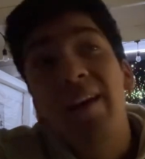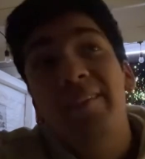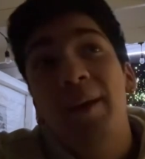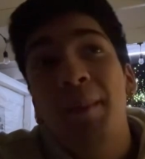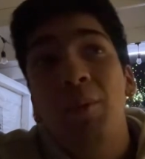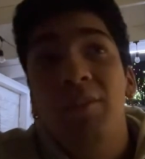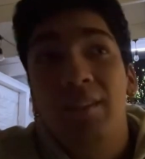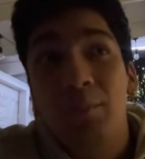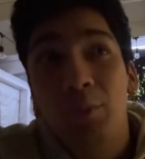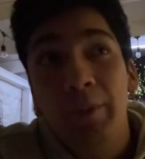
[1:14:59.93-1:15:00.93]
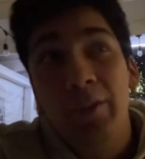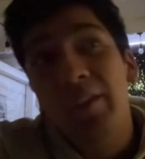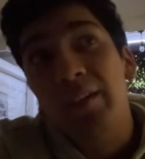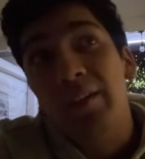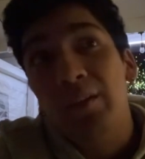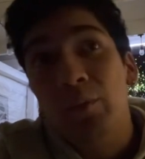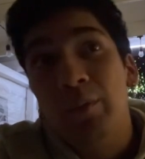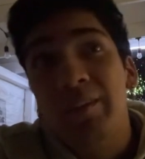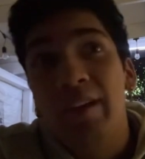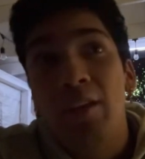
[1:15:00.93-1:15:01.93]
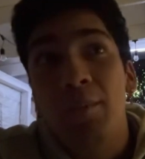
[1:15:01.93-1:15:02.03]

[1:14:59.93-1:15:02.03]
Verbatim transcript: last time I was at the Blue Building with